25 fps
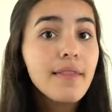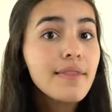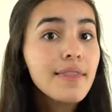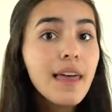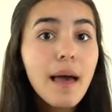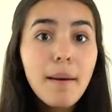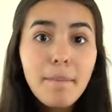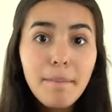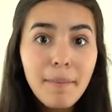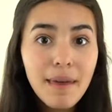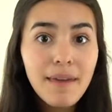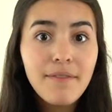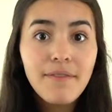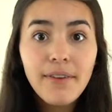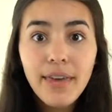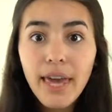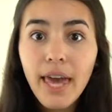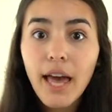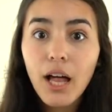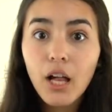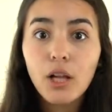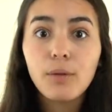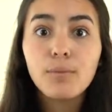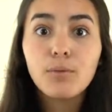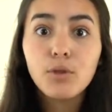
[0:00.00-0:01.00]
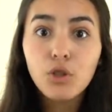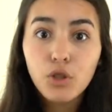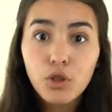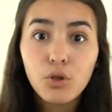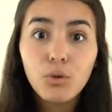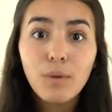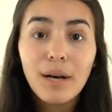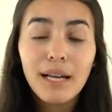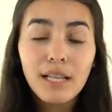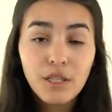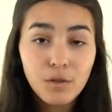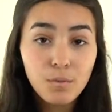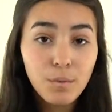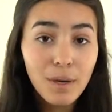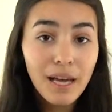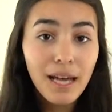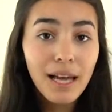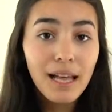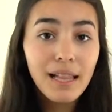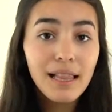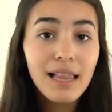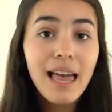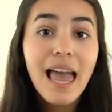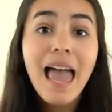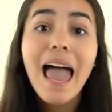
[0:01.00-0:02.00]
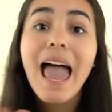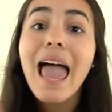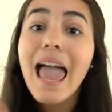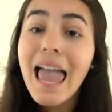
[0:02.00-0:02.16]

that maybe it helps you as well.